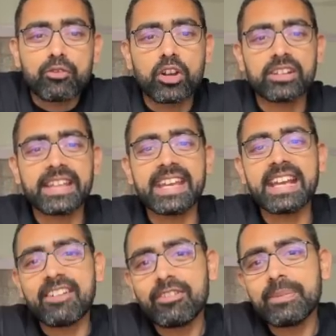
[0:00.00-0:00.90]
for the
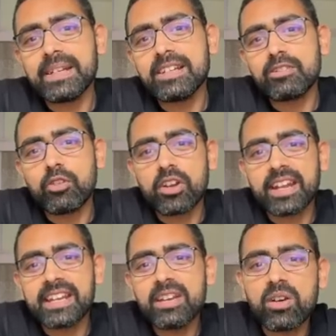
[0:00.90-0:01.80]
government, for
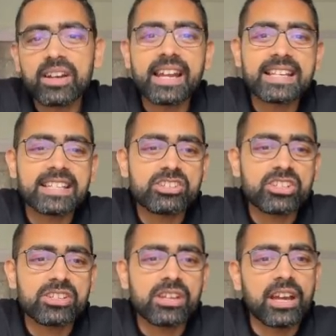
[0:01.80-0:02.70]
any
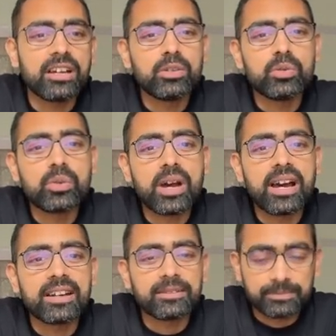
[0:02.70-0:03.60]
organization who
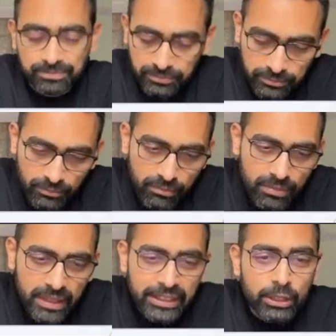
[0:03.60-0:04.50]
are
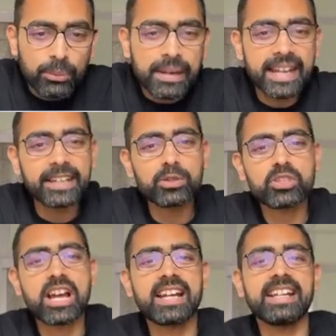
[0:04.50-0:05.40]
planning to
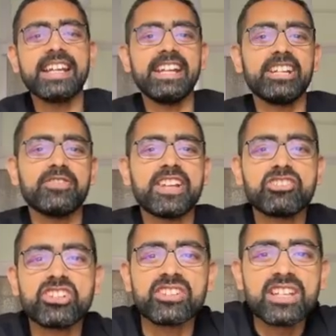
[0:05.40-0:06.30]
start any
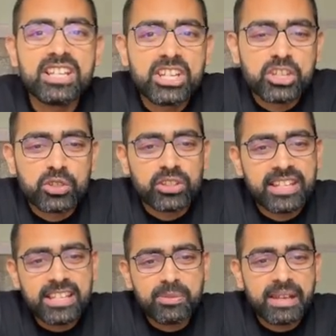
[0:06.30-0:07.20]
intervention. So
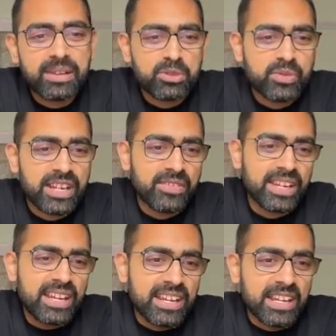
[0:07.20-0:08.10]
this becomes very,
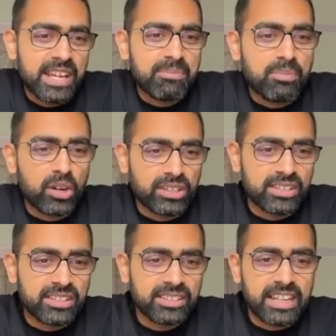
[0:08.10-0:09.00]
very
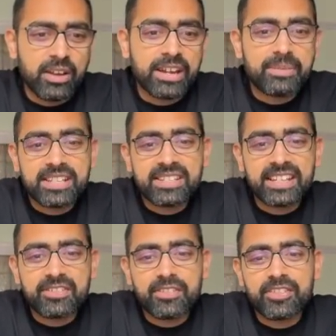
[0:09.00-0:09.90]
important. Now,
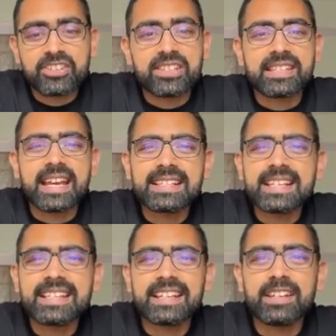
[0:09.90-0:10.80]
administrative efficiency, as I
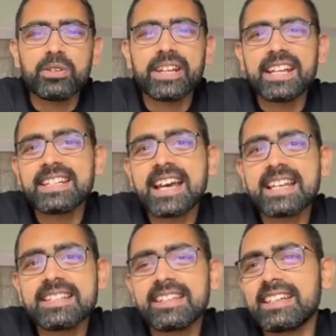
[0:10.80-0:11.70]
said, data
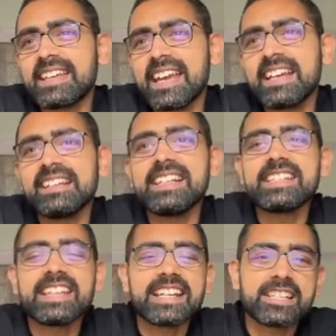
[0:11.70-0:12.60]
is the king these
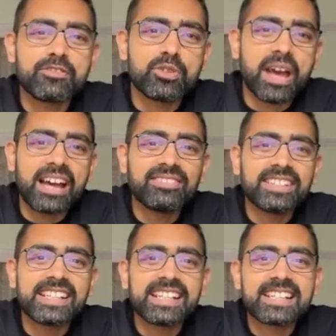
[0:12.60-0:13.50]
days. If you have the
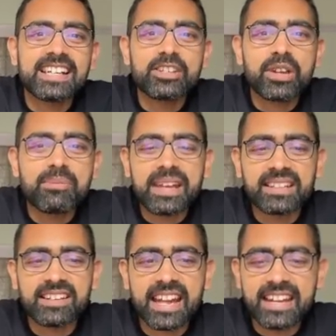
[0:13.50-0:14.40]
data, you can make
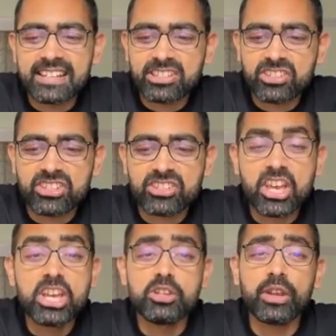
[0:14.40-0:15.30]
the right
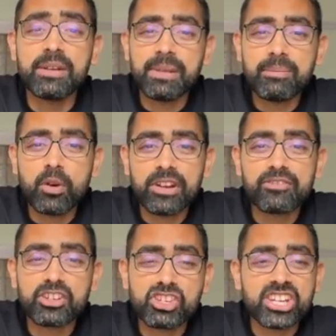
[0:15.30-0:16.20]
decisions. You can be more
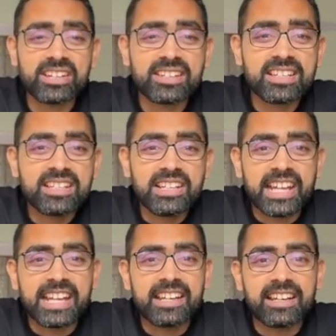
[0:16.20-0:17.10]
efficient
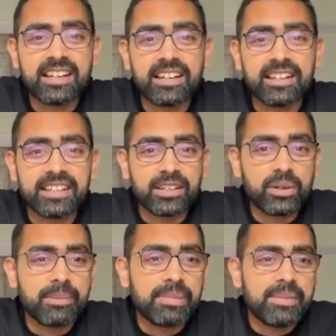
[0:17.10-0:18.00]
in
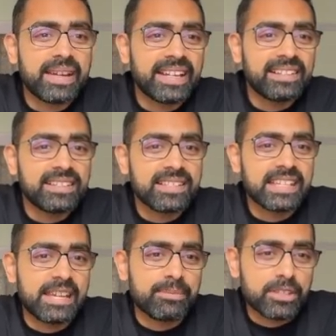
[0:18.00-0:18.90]
implementing the
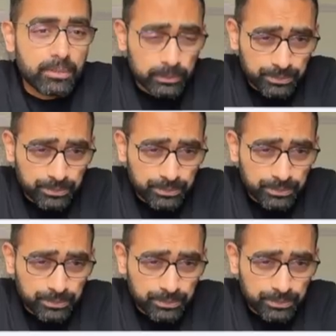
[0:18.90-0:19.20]
schemes.